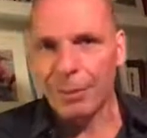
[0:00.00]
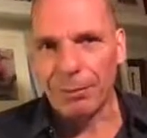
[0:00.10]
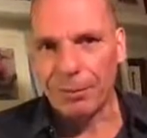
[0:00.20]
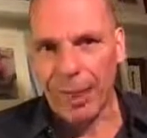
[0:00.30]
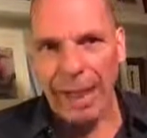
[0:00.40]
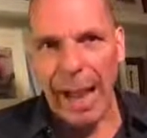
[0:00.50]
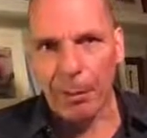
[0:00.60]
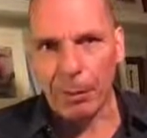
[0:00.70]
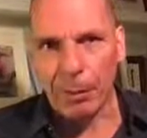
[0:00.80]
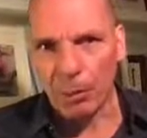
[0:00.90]
Take
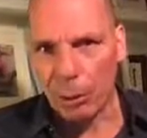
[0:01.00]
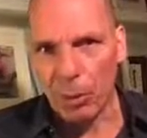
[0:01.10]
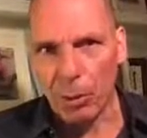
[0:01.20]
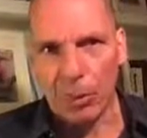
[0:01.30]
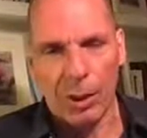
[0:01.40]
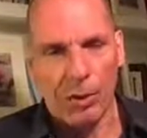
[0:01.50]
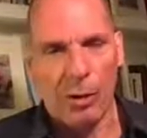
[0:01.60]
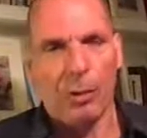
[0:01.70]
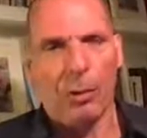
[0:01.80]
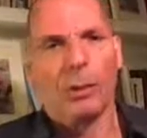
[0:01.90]
Apple, Google, and
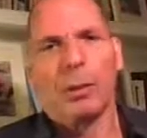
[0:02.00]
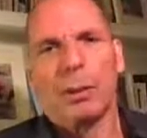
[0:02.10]
so on,